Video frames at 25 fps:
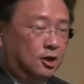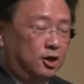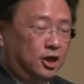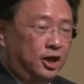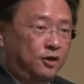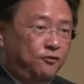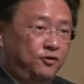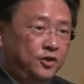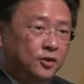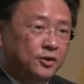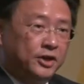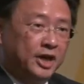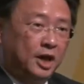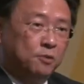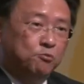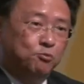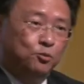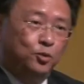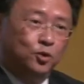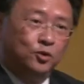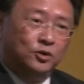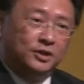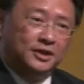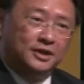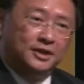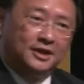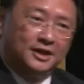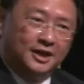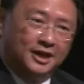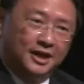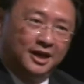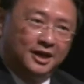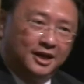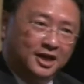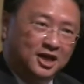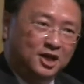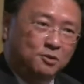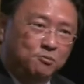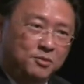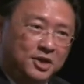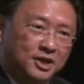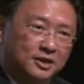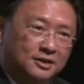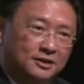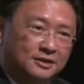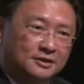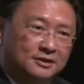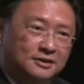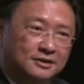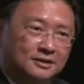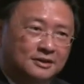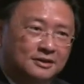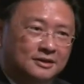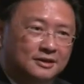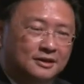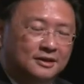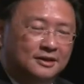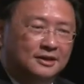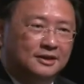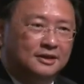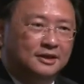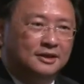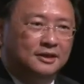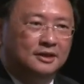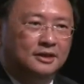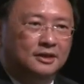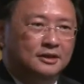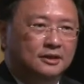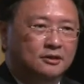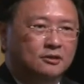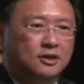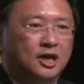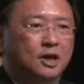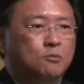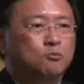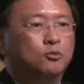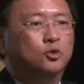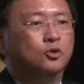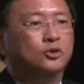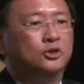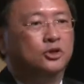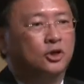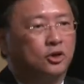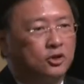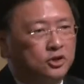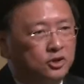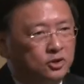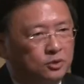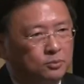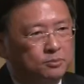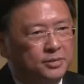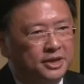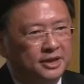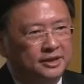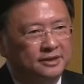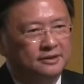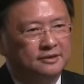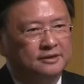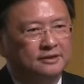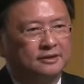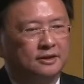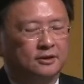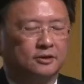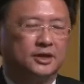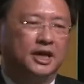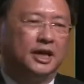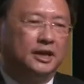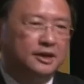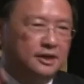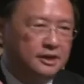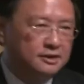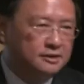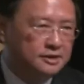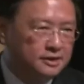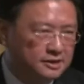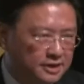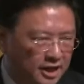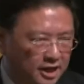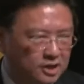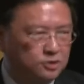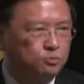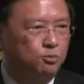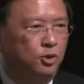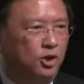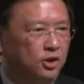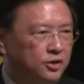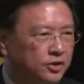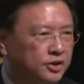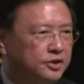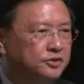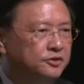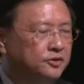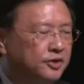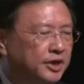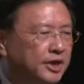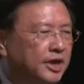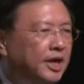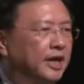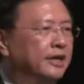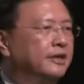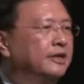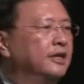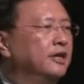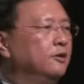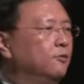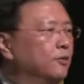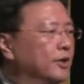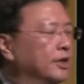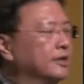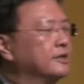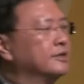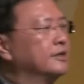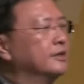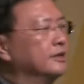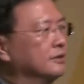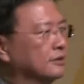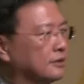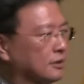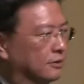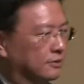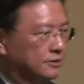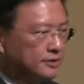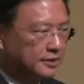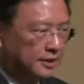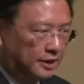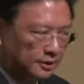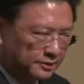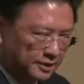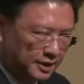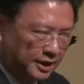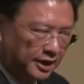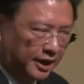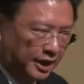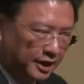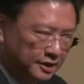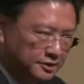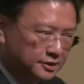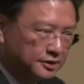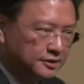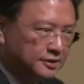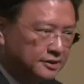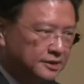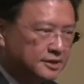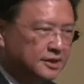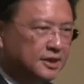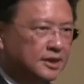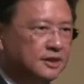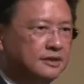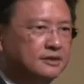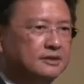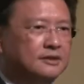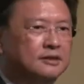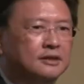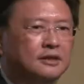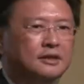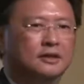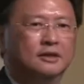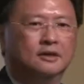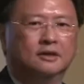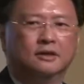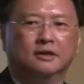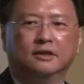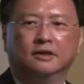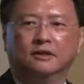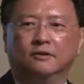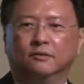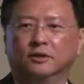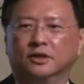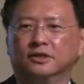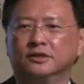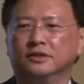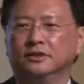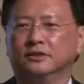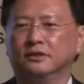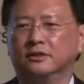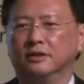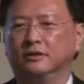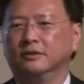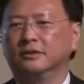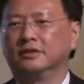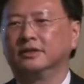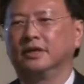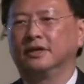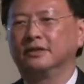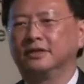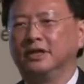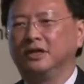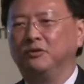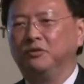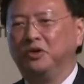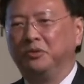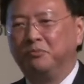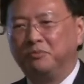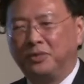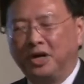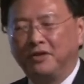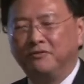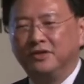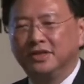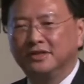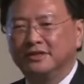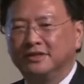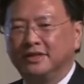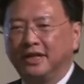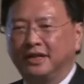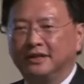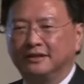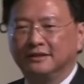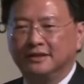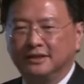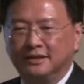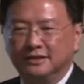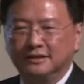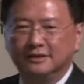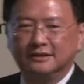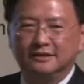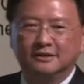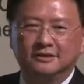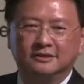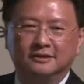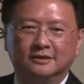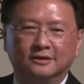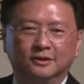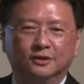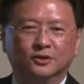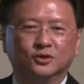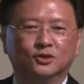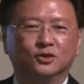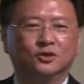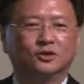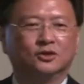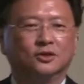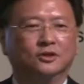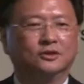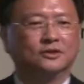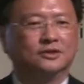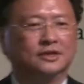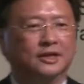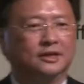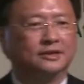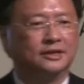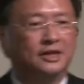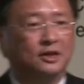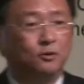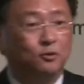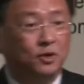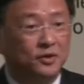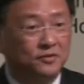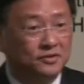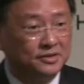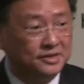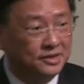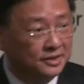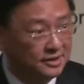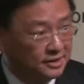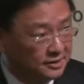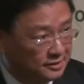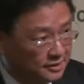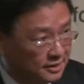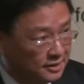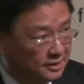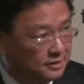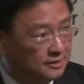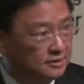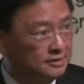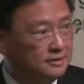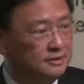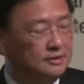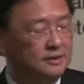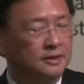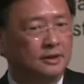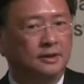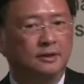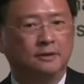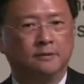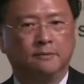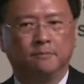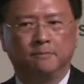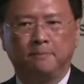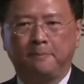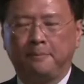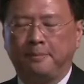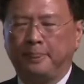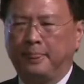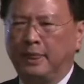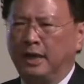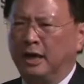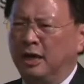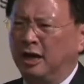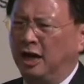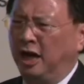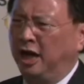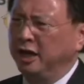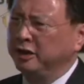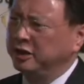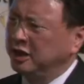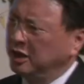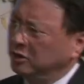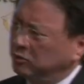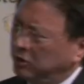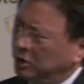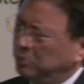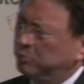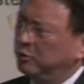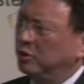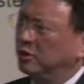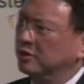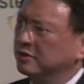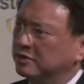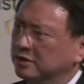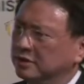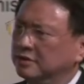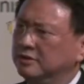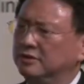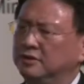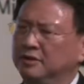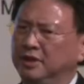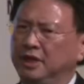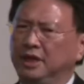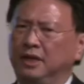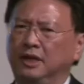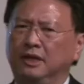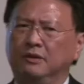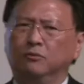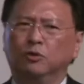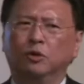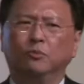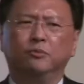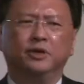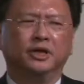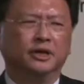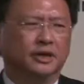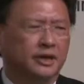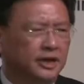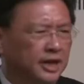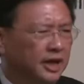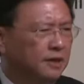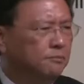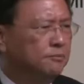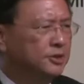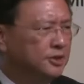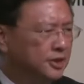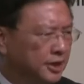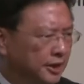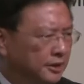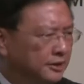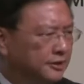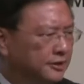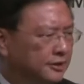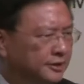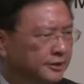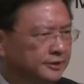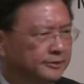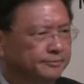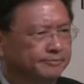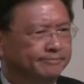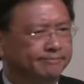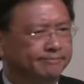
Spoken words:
If you can put an email, you can put documents. Okay, this is exploratory. I think we are still consulting agencies. We are still consulting with private sectors, also consulting with citizens. I think repository will be a game changer.